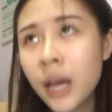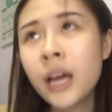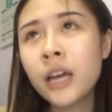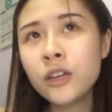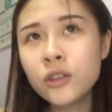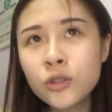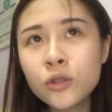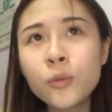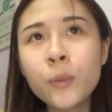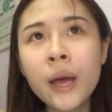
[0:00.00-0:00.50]

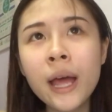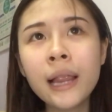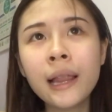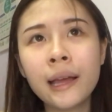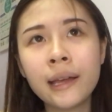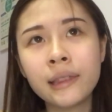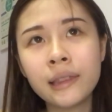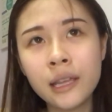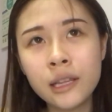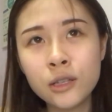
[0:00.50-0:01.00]
I used to wear
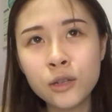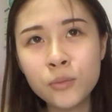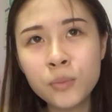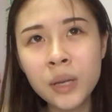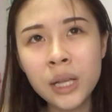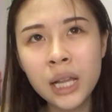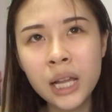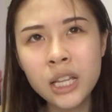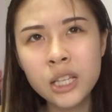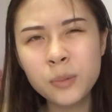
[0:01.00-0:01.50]
like
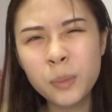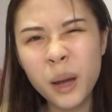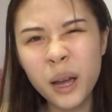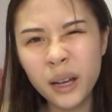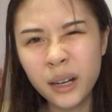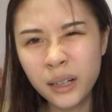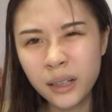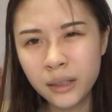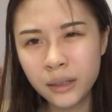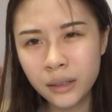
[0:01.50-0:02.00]
Desome lens, but I
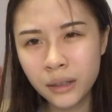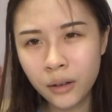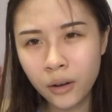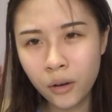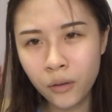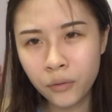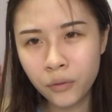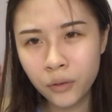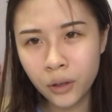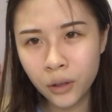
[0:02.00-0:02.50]
heard
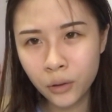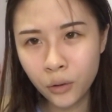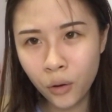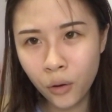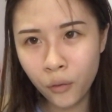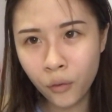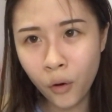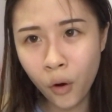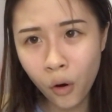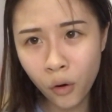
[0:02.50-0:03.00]
of a
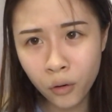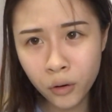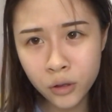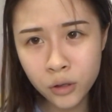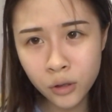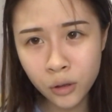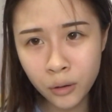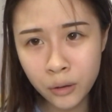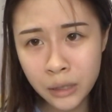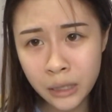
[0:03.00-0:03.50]
lot of horror
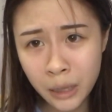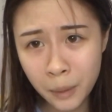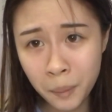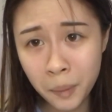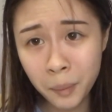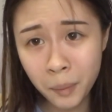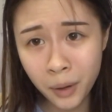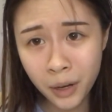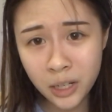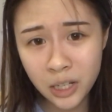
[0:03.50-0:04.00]
stories that
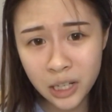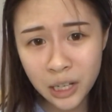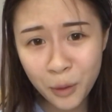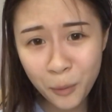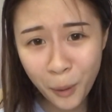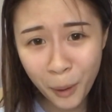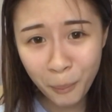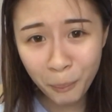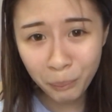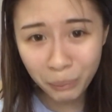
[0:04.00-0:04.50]
people actually
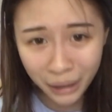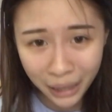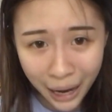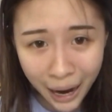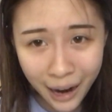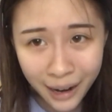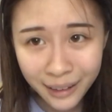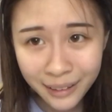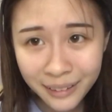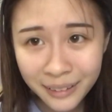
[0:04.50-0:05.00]
went
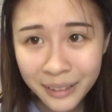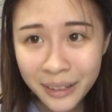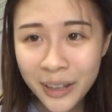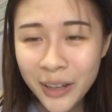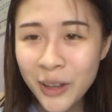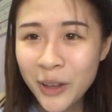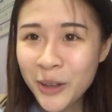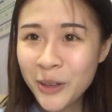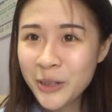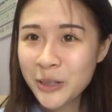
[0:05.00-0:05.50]
blind.
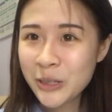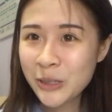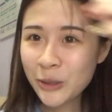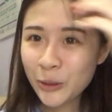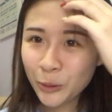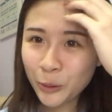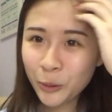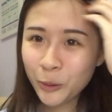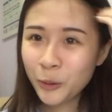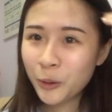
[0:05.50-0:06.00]

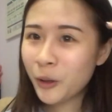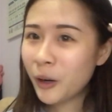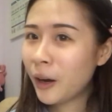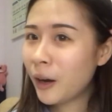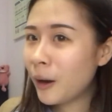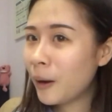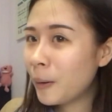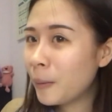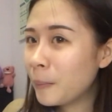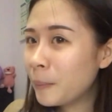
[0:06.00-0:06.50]
So
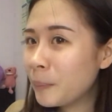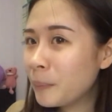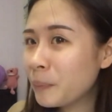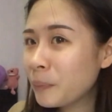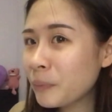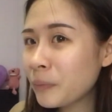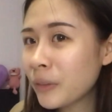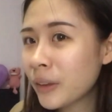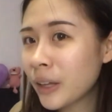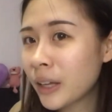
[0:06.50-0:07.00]

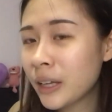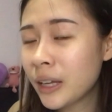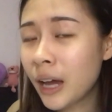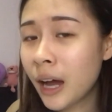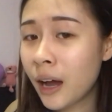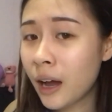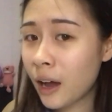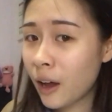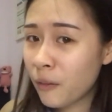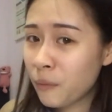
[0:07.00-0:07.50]

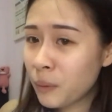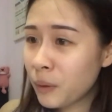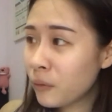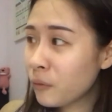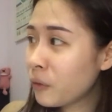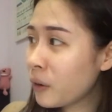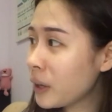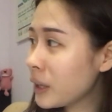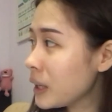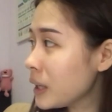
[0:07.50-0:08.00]
yeah, I've
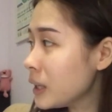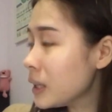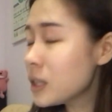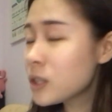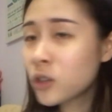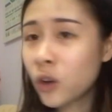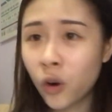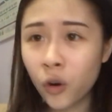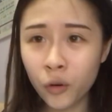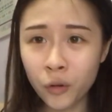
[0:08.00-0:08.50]
been finding
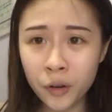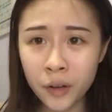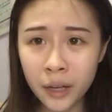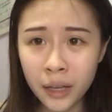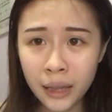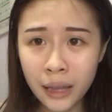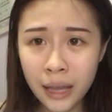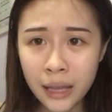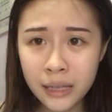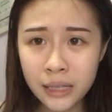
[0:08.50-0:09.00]
these
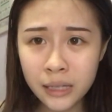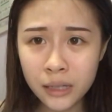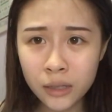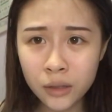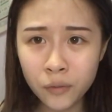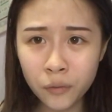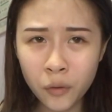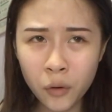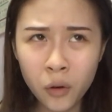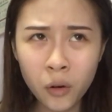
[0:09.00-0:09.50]
Korean
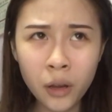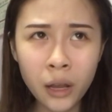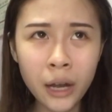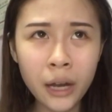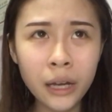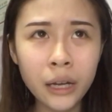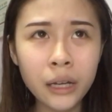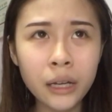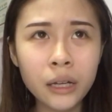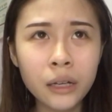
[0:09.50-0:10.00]
lenses for
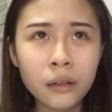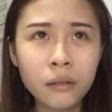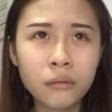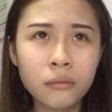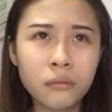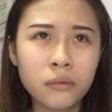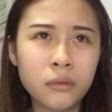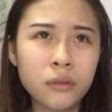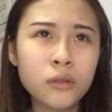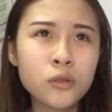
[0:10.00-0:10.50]
like
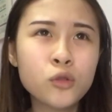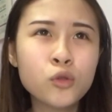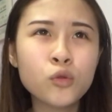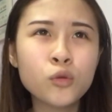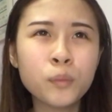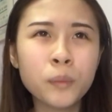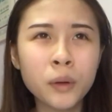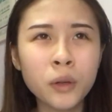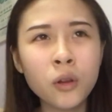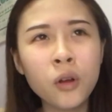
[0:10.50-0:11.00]

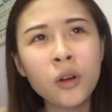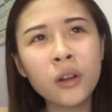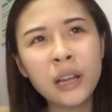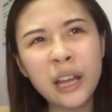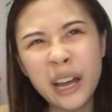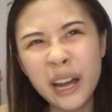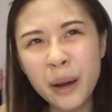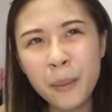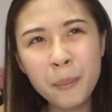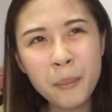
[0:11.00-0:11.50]
super long,
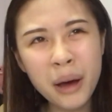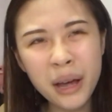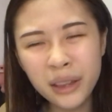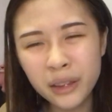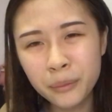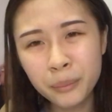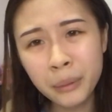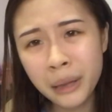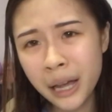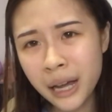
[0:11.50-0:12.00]
like a
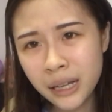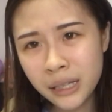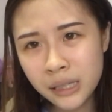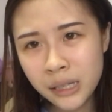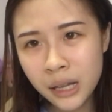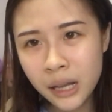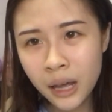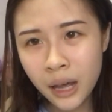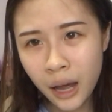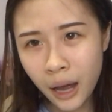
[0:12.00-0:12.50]
month plus,
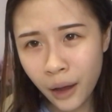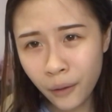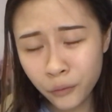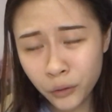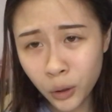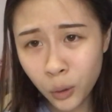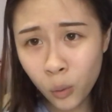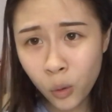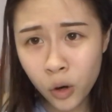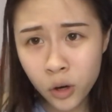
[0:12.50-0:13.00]

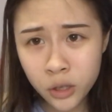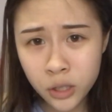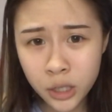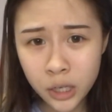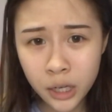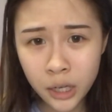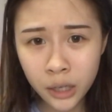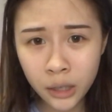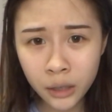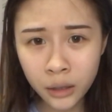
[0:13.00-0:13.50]
after
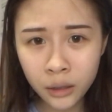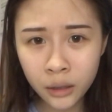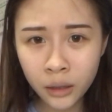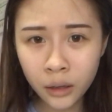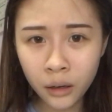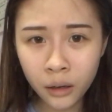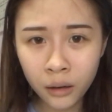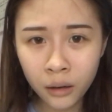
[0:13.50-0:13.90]
watching